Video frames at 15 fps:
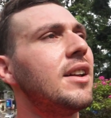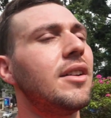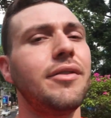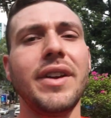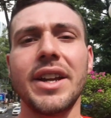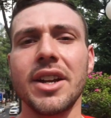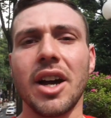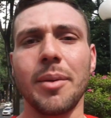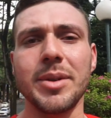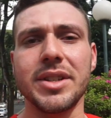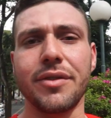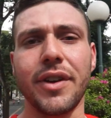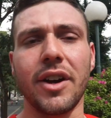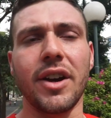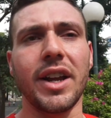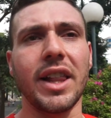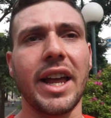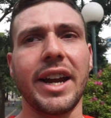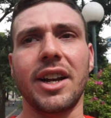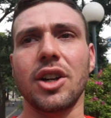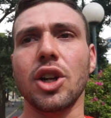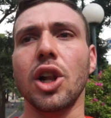Vietnam is a very
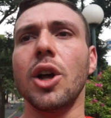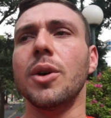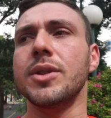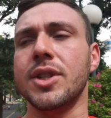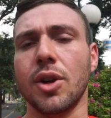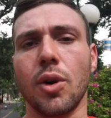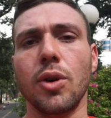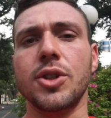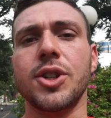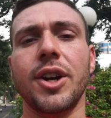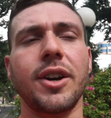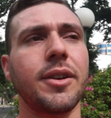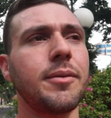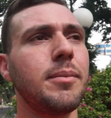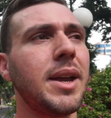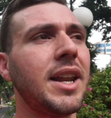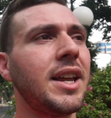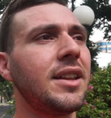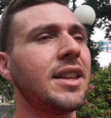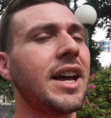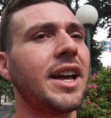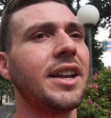like closed culture,
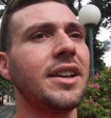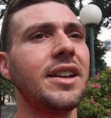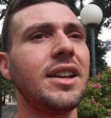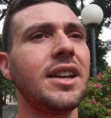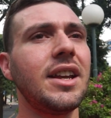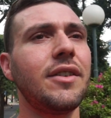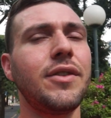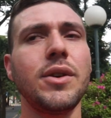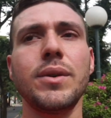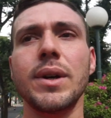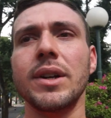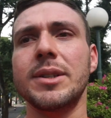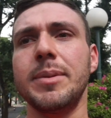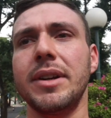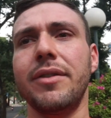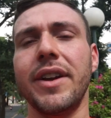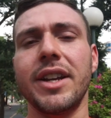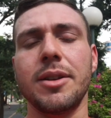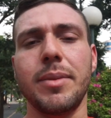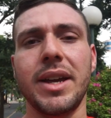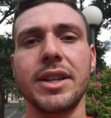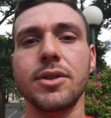meaning that if you don't speak
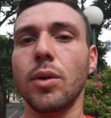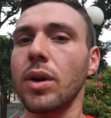Vietnamese,